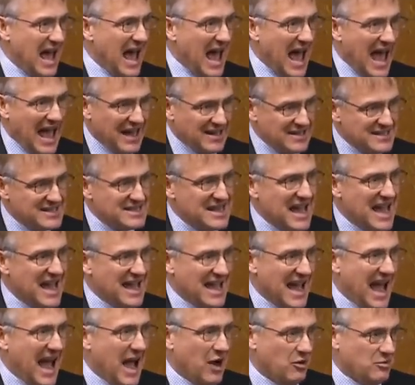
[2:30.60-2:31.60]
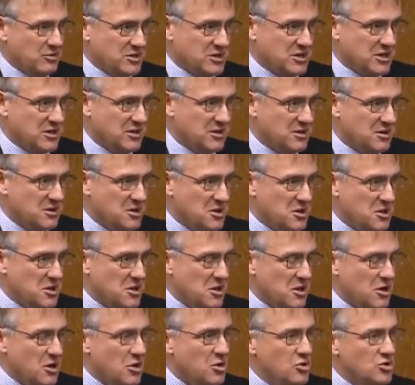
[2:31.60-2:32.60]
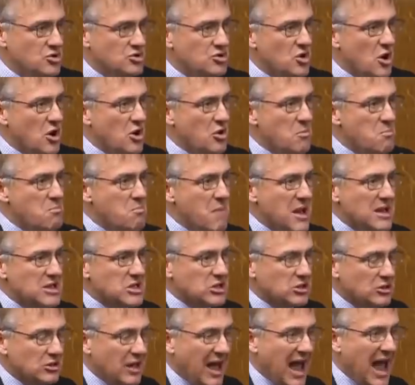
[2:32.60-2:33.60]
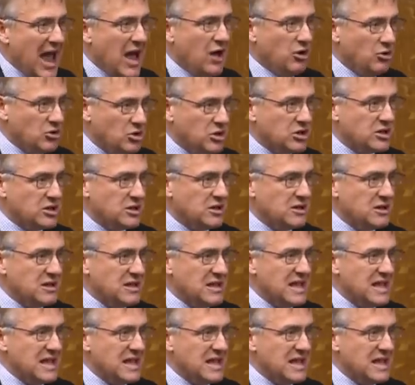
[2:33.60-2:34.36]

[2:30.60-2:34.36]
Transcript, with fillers: and day out, whose mental health